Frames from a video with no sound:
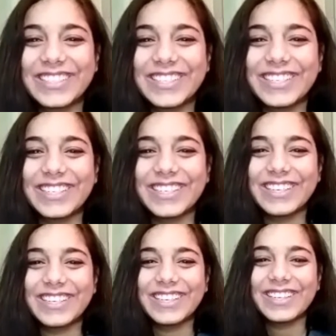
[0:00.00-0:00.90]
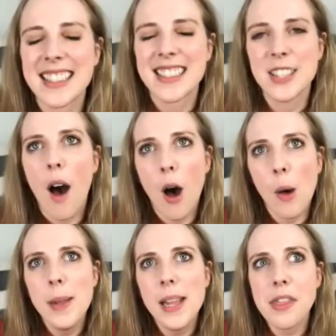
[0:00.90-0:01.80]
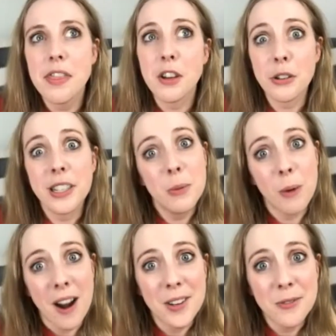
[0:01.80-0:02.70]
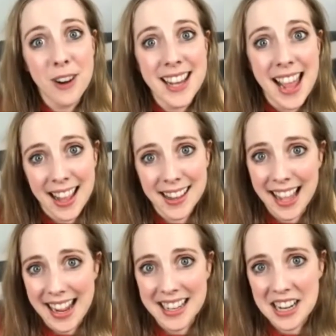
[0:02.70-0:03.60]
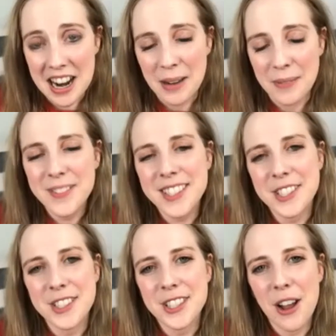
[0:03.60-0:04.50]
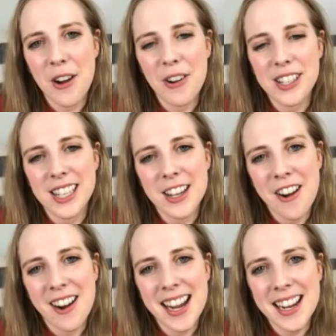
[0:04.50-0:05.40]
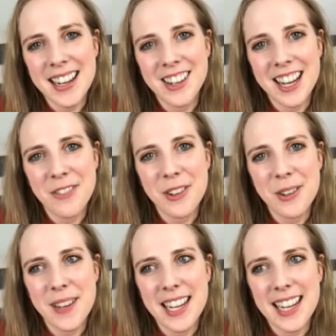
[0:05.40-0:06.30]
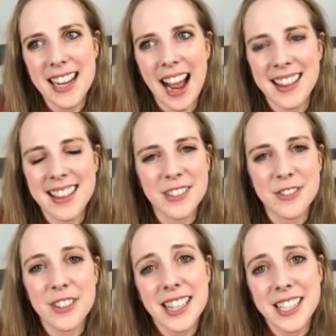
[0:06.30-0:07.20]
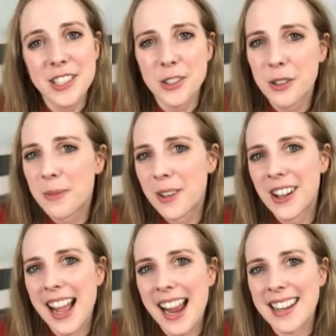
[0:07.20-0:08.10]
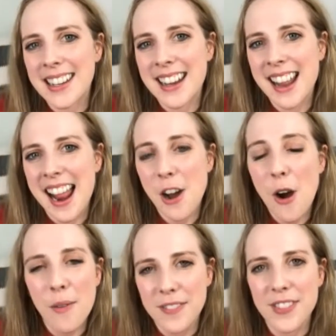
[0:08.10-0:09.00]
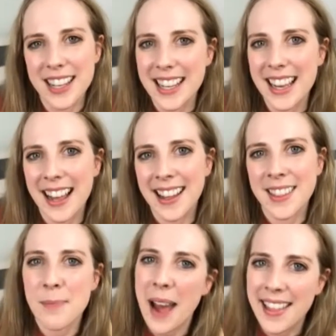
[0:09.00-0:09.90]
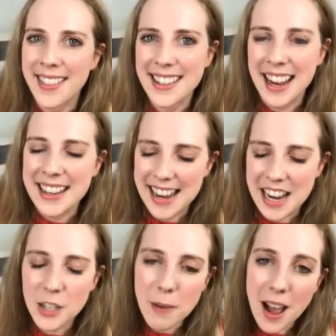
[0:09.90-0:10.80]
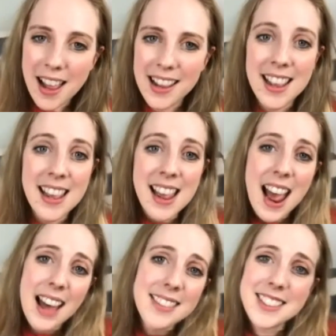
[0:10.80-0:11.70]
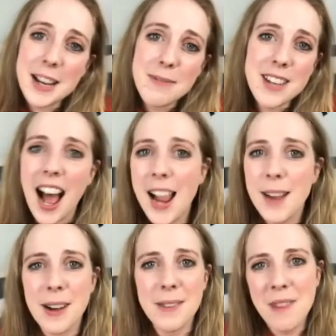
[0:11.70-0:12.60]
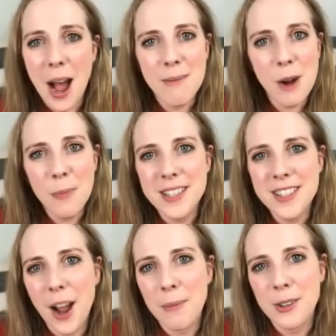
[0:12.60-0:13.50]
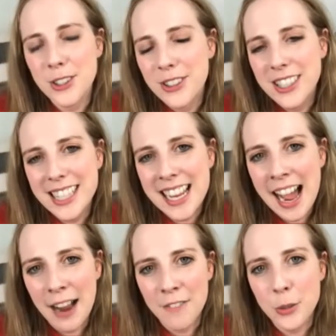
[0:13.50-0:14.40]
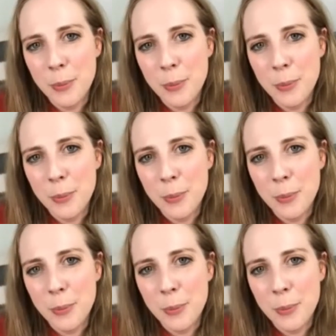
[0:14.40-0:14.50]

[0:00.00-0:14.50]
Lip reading: Exactly. So I'll be 31 when LA comes. So, it would be, I think, really doable and hopefully the path that I take. But at the same time, I'm open to opportunity after